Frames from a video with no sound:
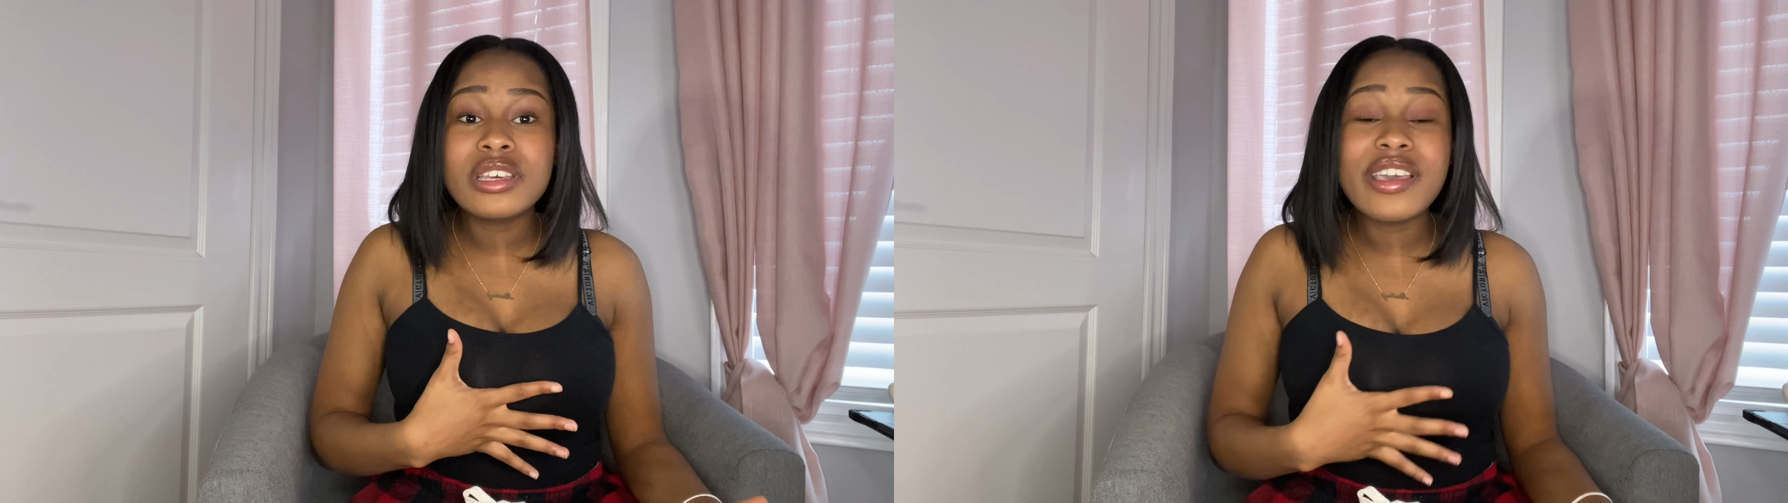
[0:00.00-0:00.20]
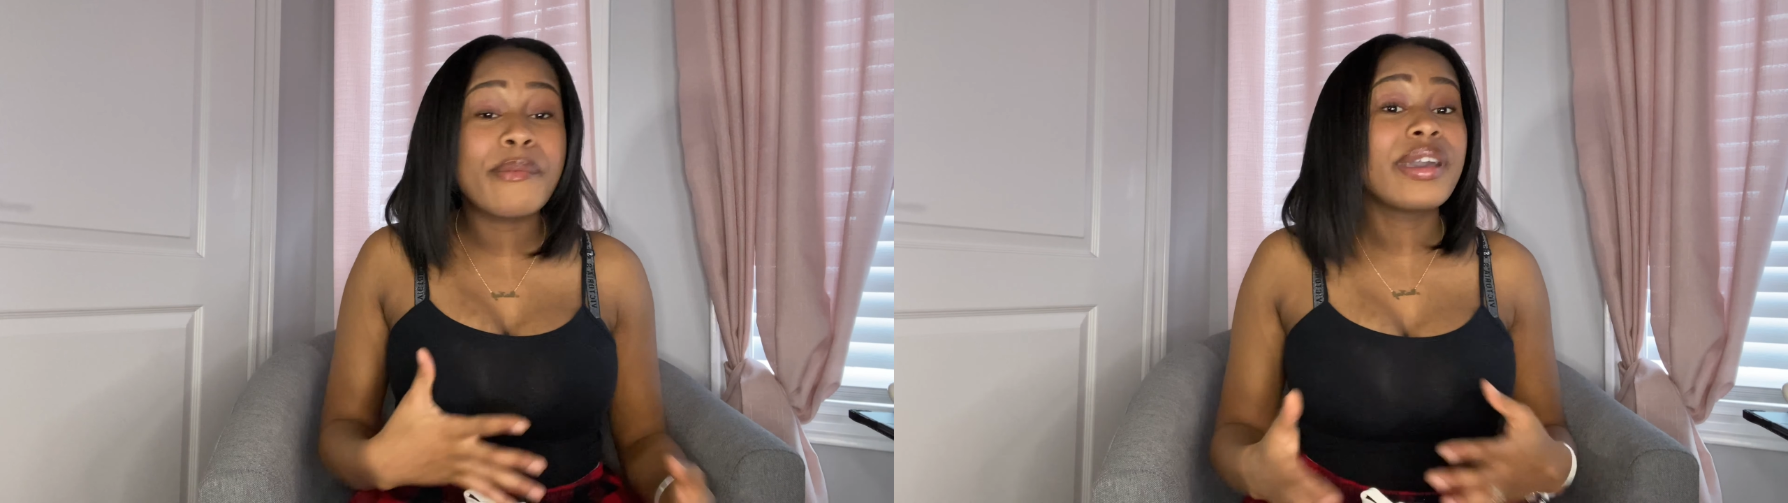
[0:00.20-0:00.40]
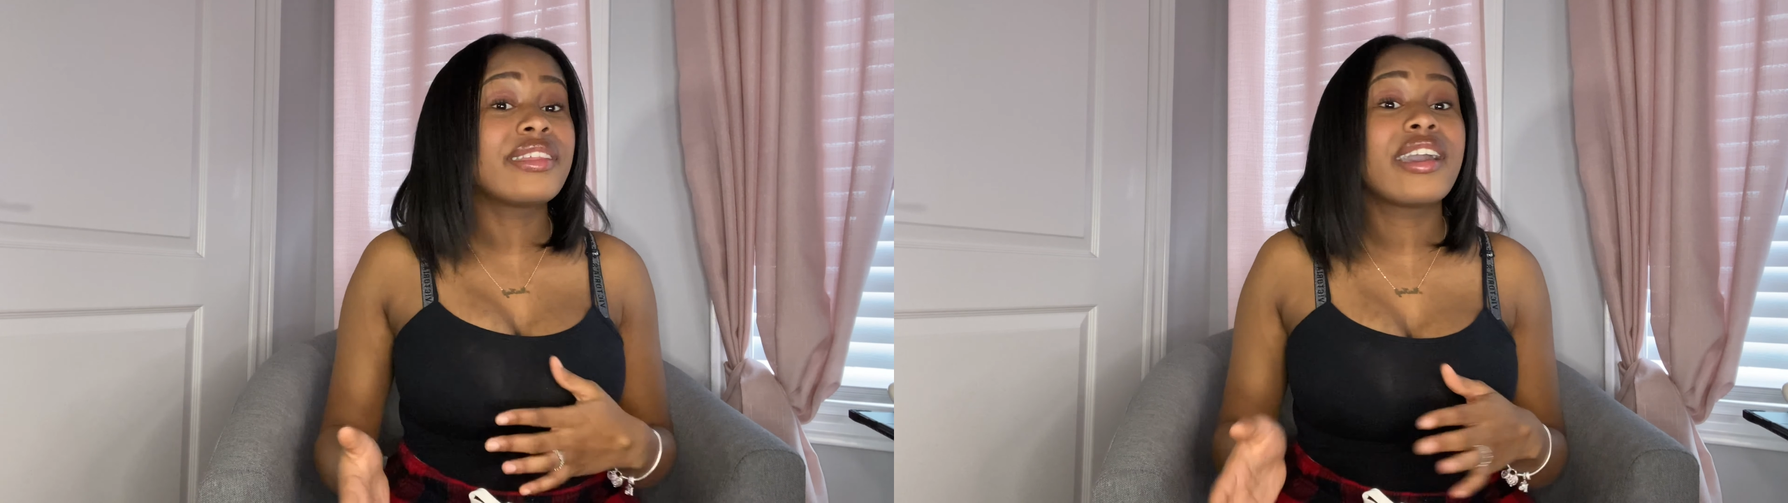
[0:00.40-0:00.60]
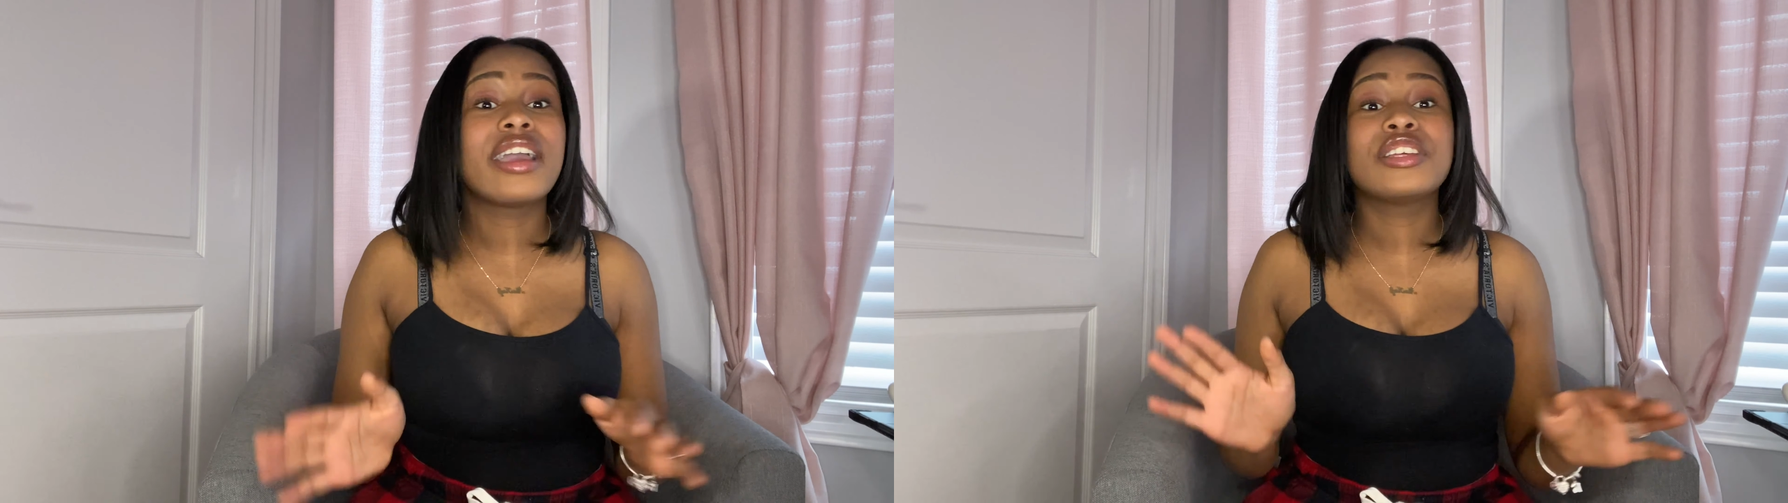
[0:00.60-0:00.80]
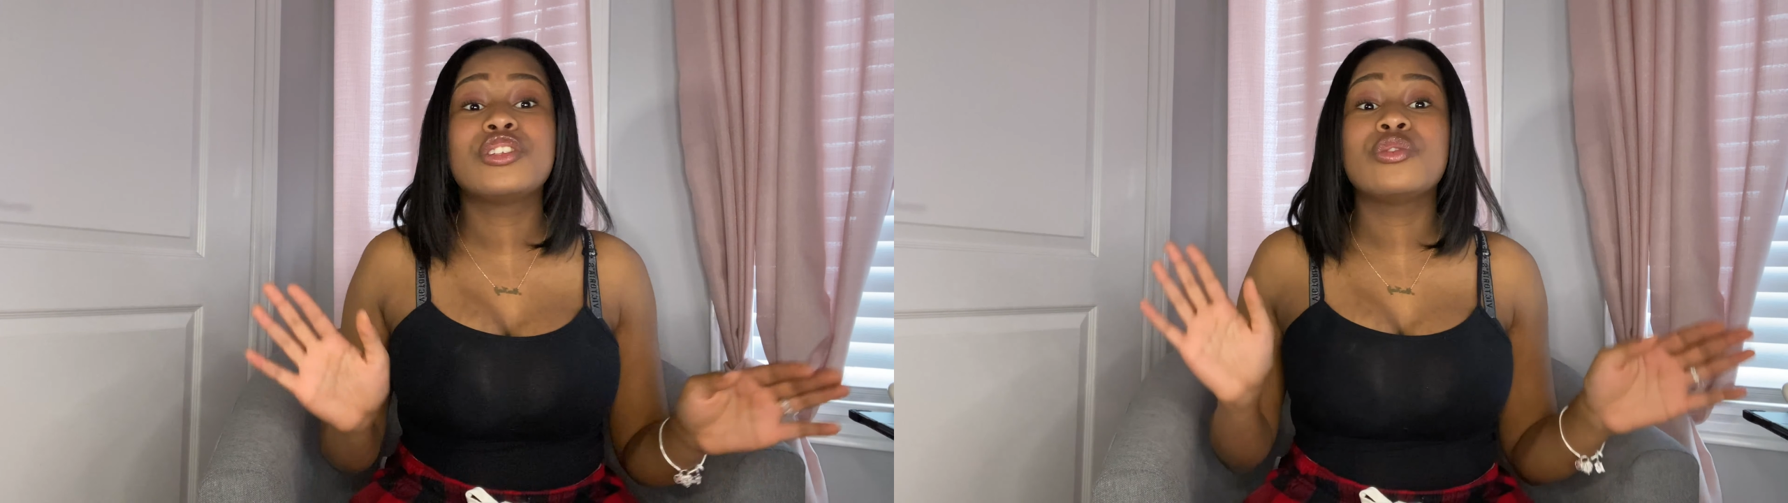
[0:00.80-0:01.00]
Am I the kind
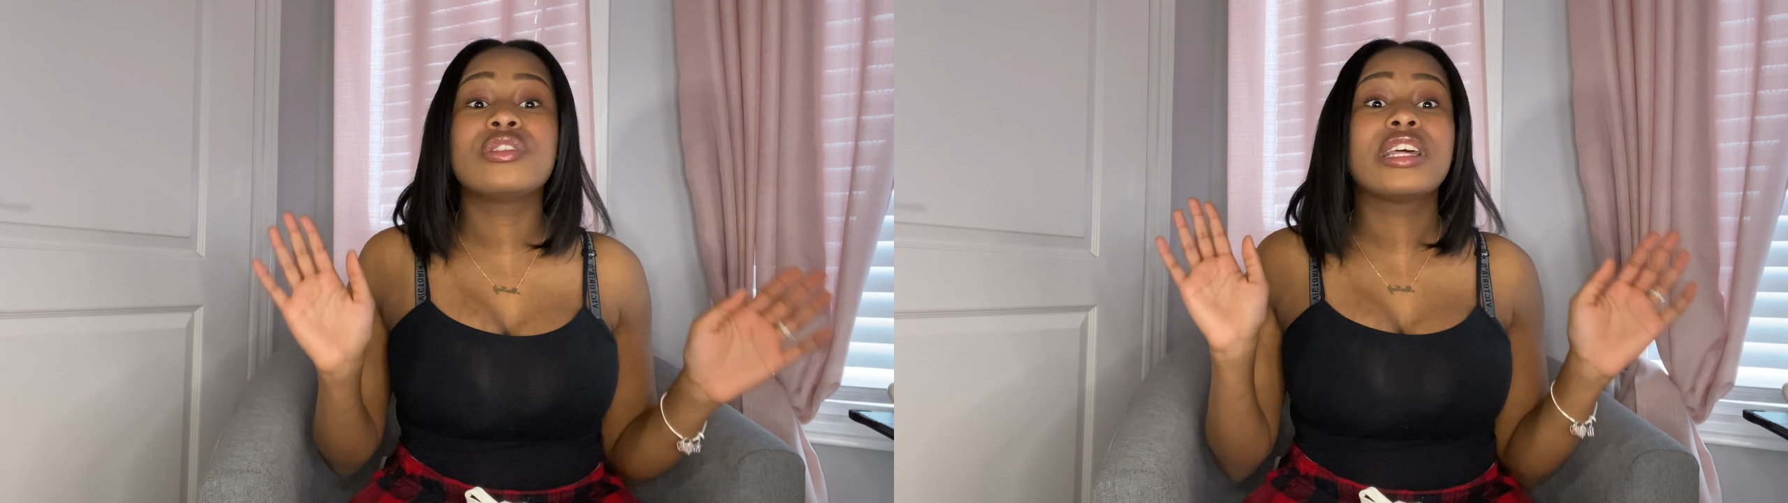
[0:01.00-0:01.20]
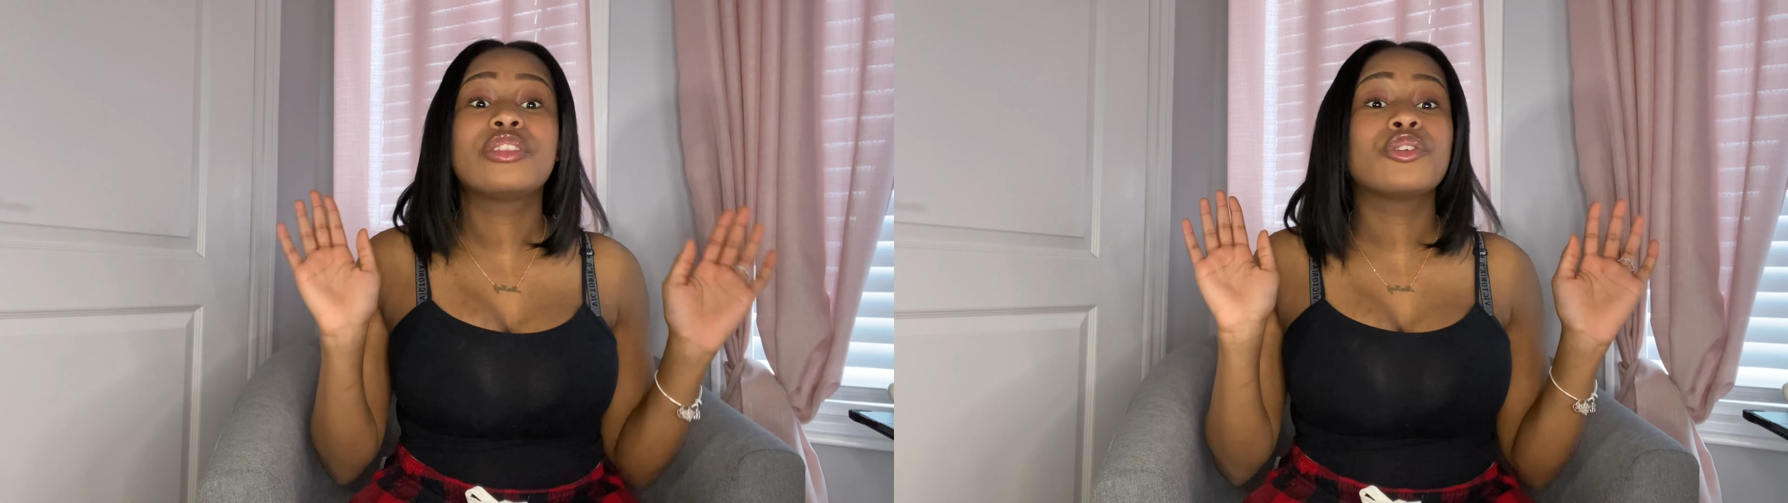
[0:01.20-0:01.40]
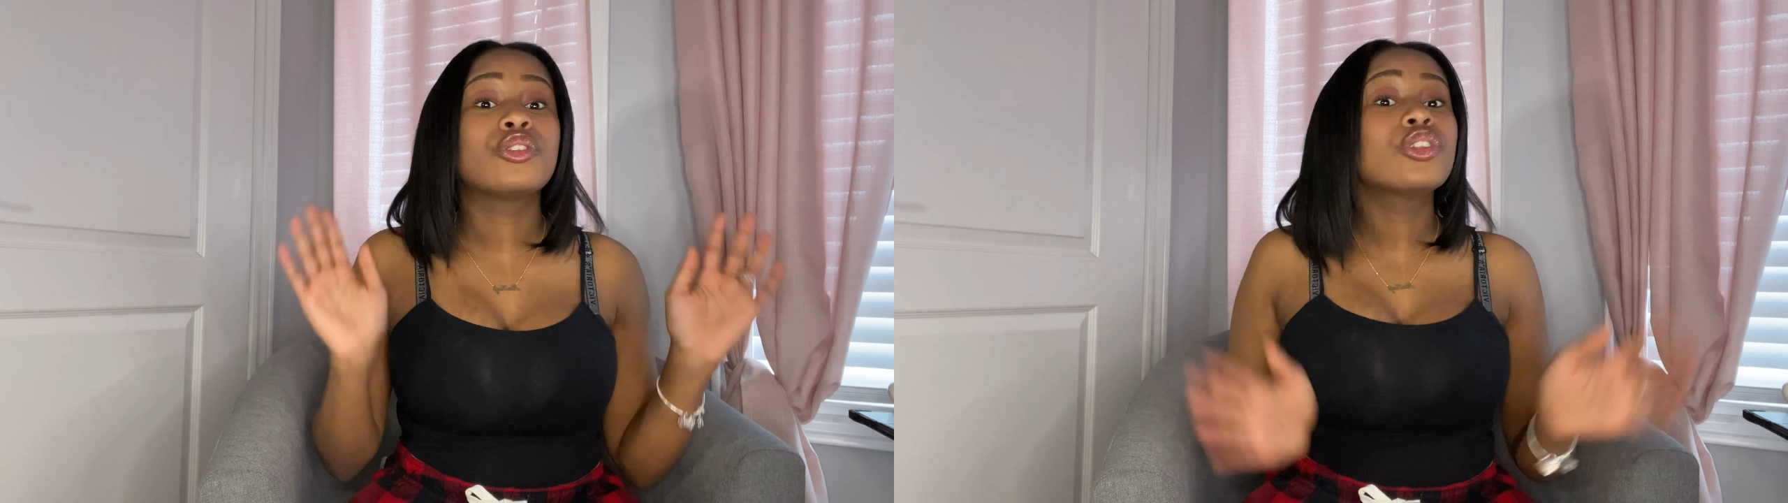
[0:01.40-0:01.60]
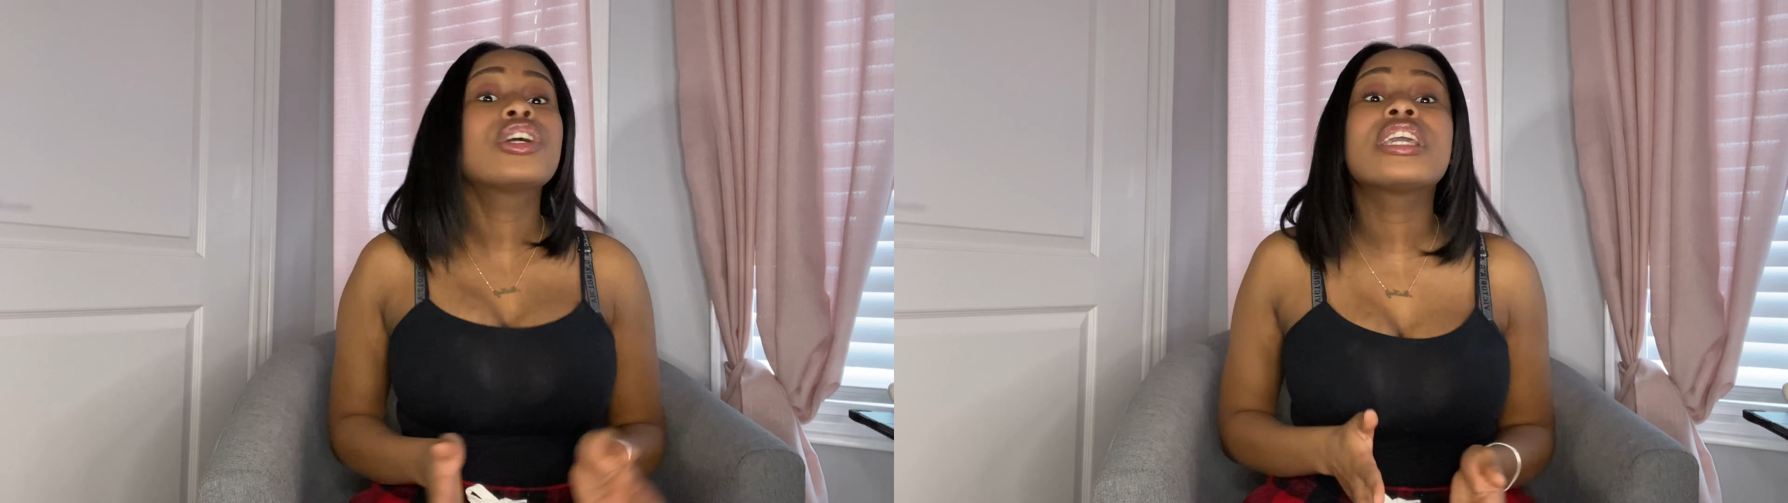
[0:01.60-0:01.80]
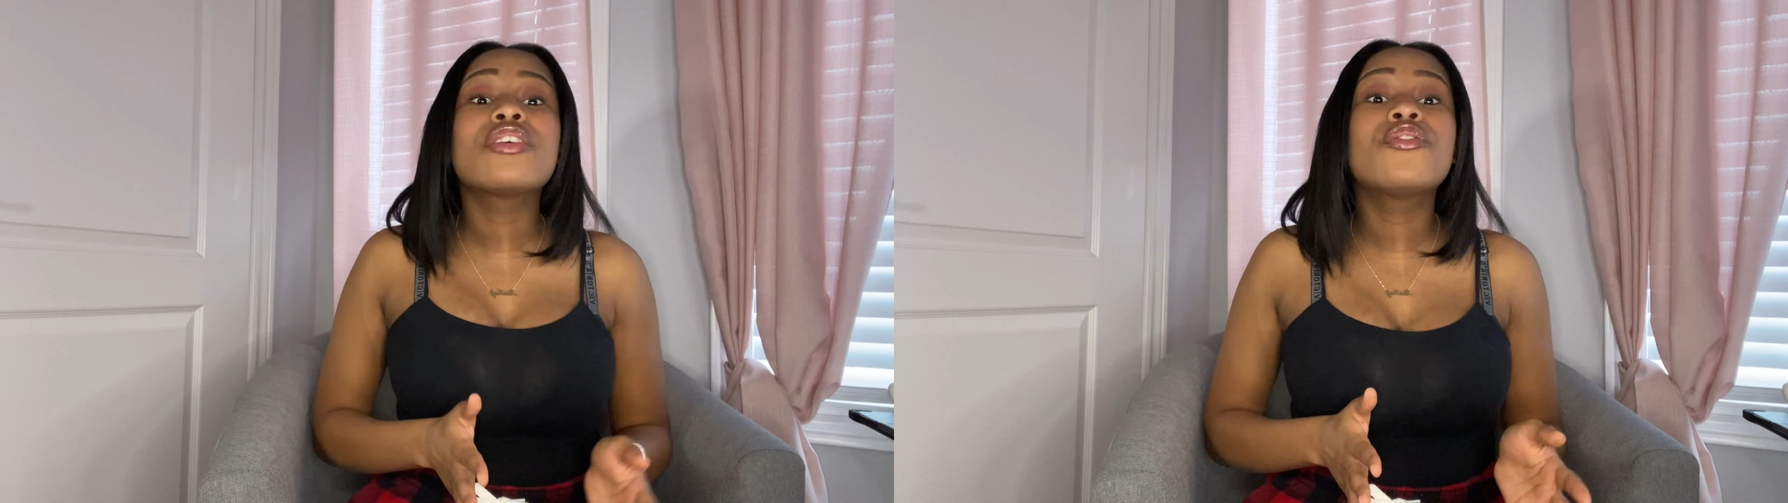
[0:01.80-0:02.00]
of student that they're
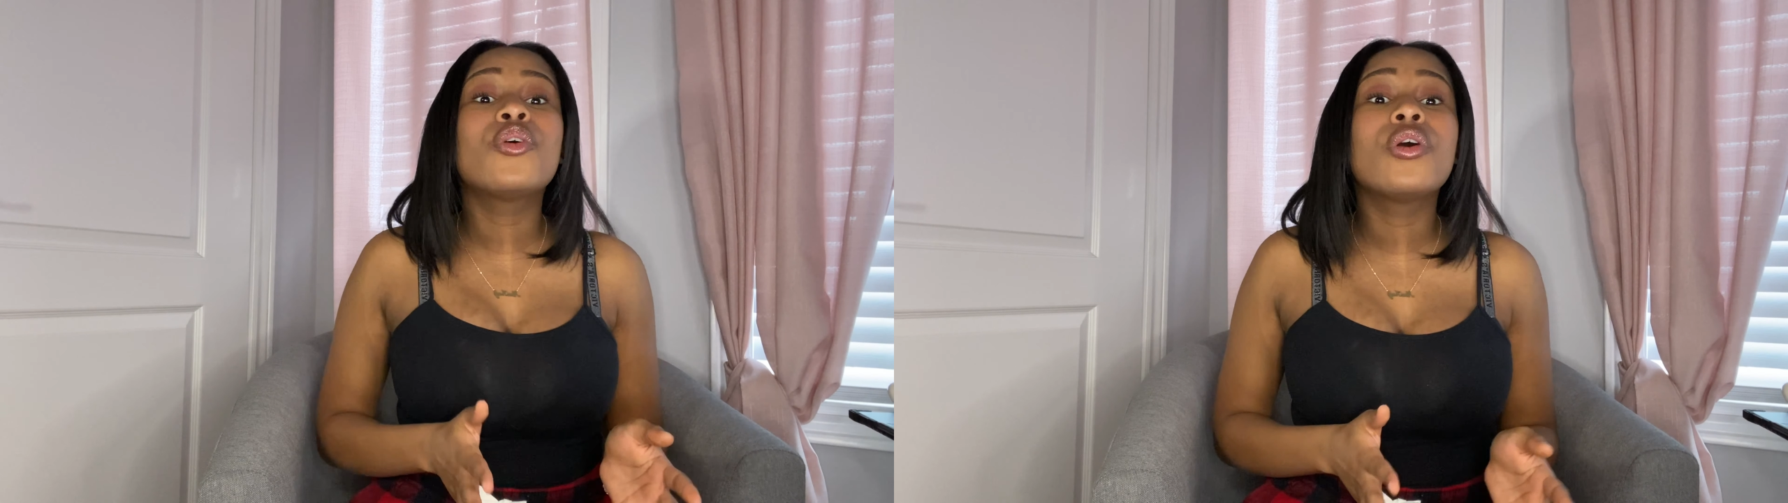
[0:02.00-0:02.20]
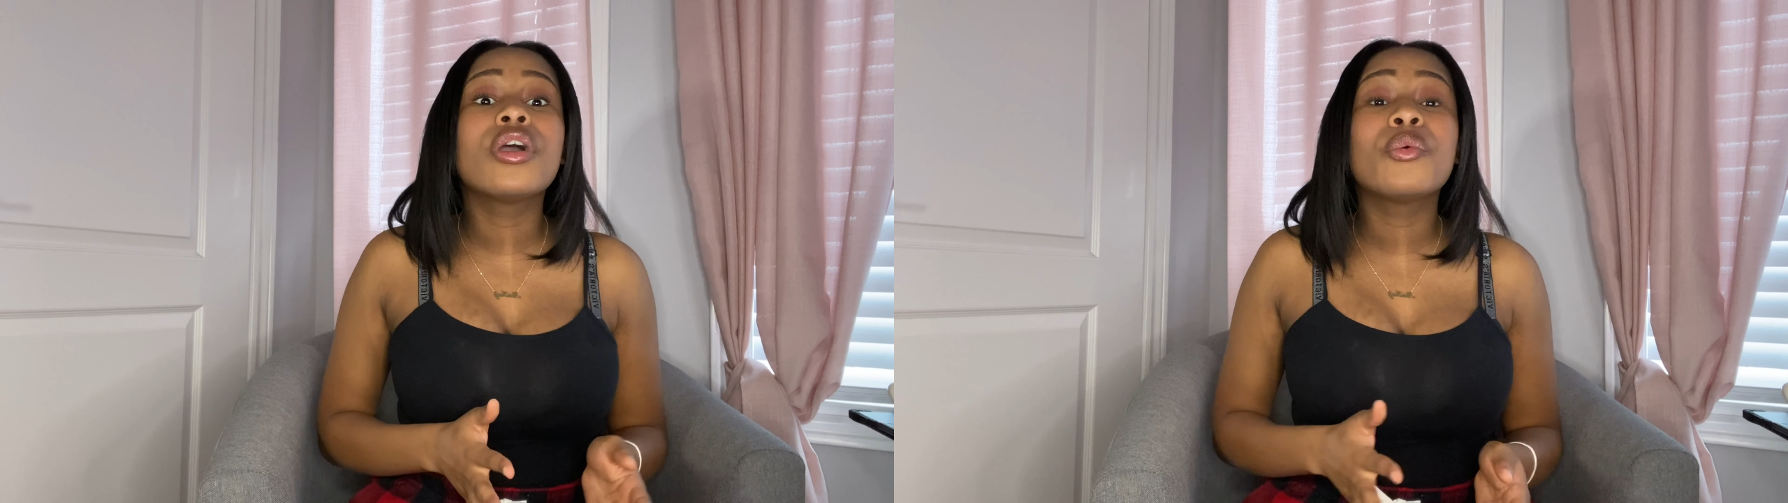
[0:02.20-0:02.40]
looking for?